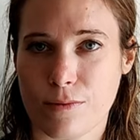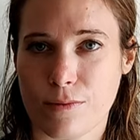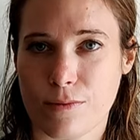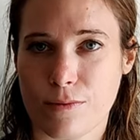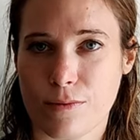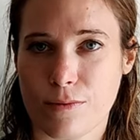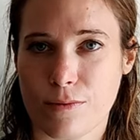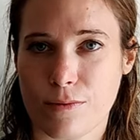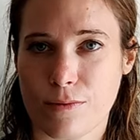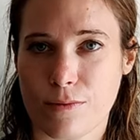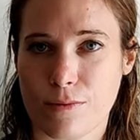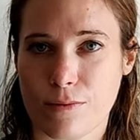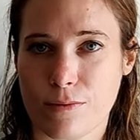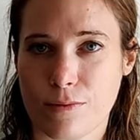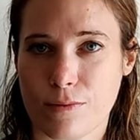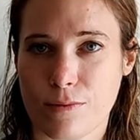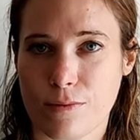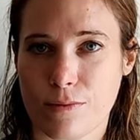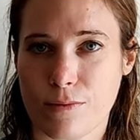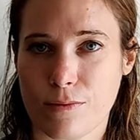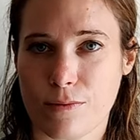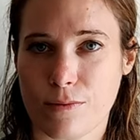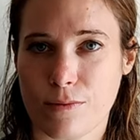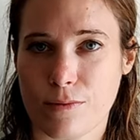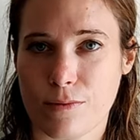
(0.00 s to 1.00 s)

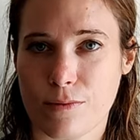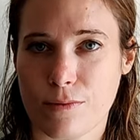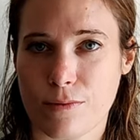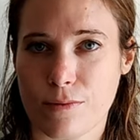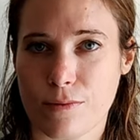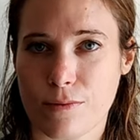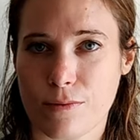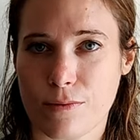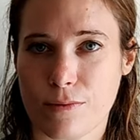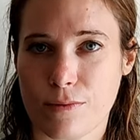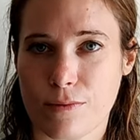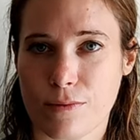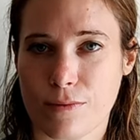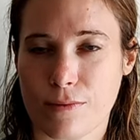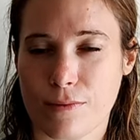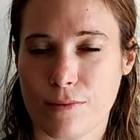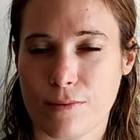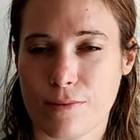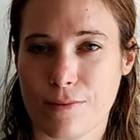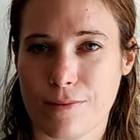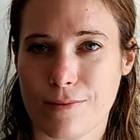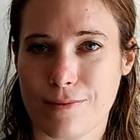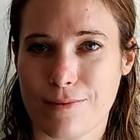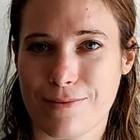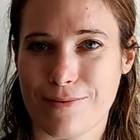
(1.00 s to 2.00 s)

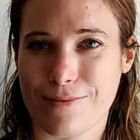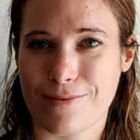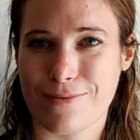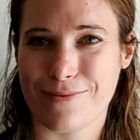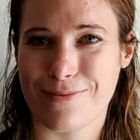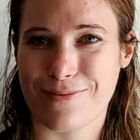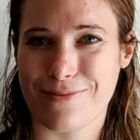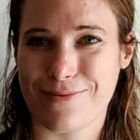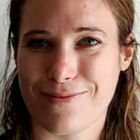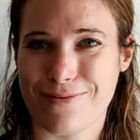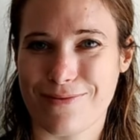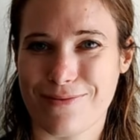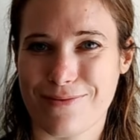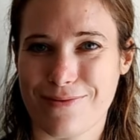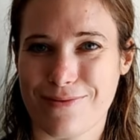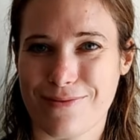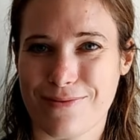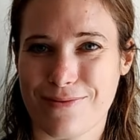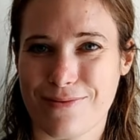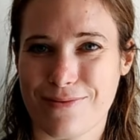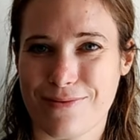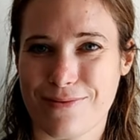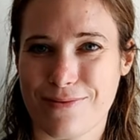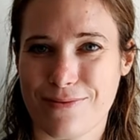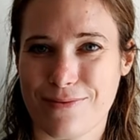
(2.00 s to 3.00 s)

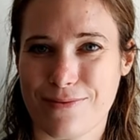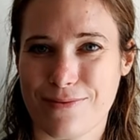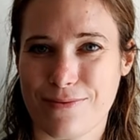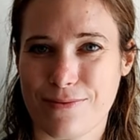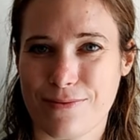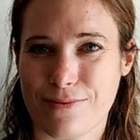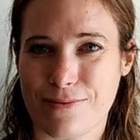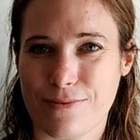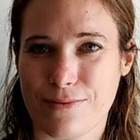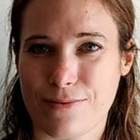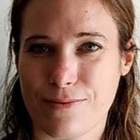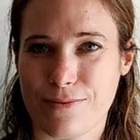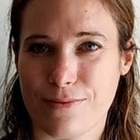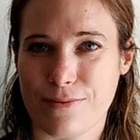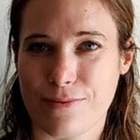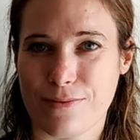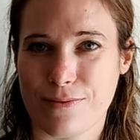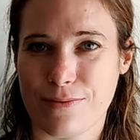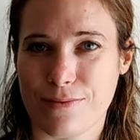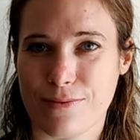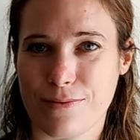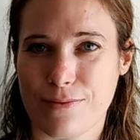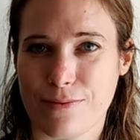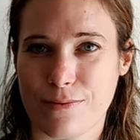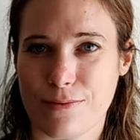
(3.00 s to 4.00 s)

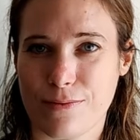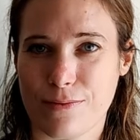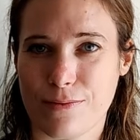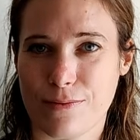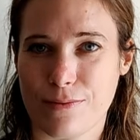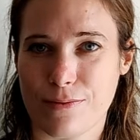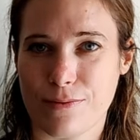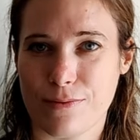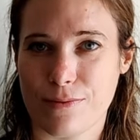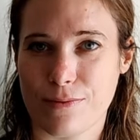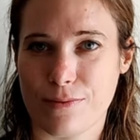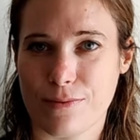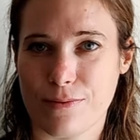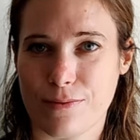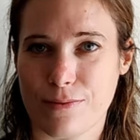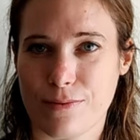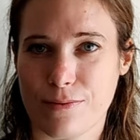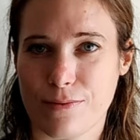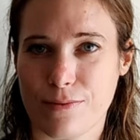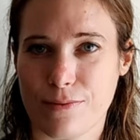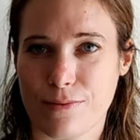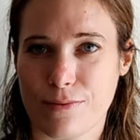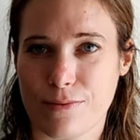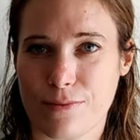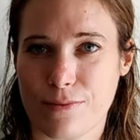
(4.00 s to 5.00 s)

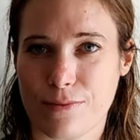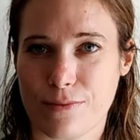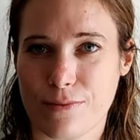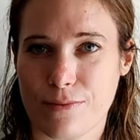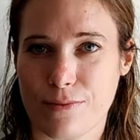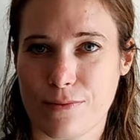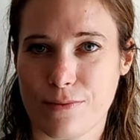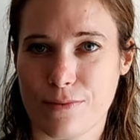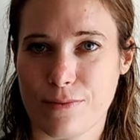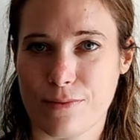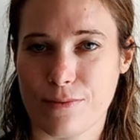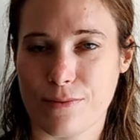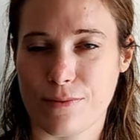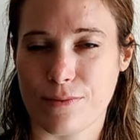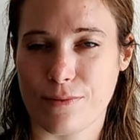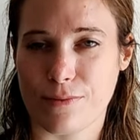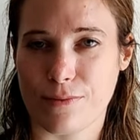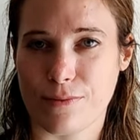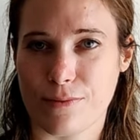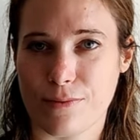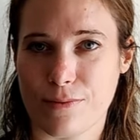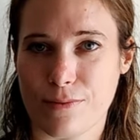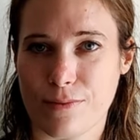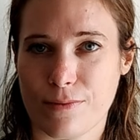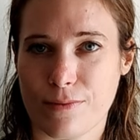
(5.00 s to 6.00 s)

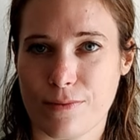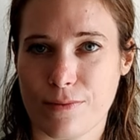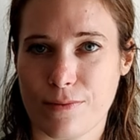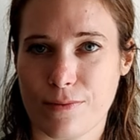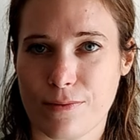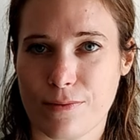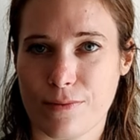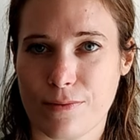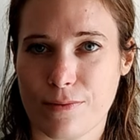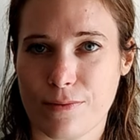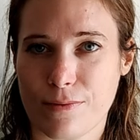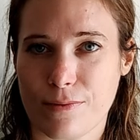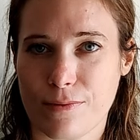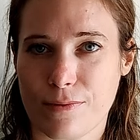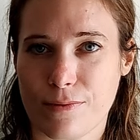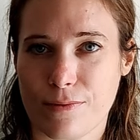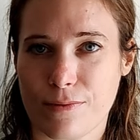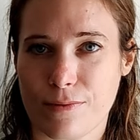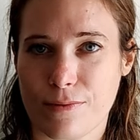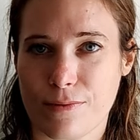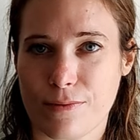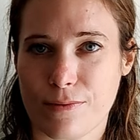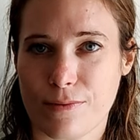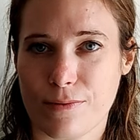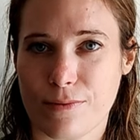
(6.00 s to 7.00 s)

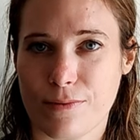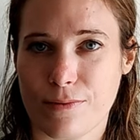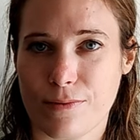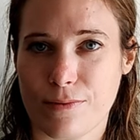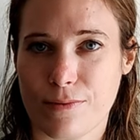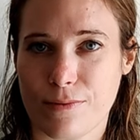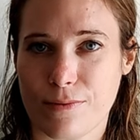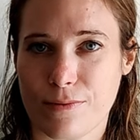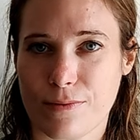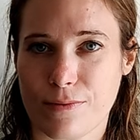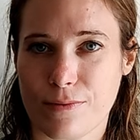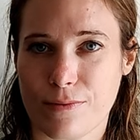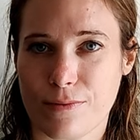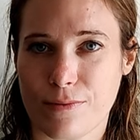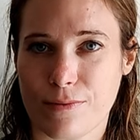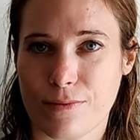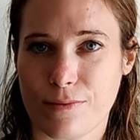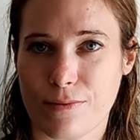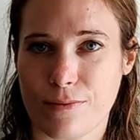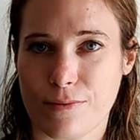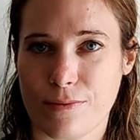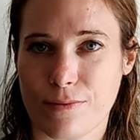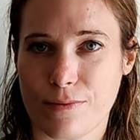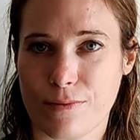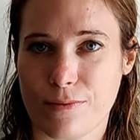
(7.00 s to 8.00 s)
(not speaking)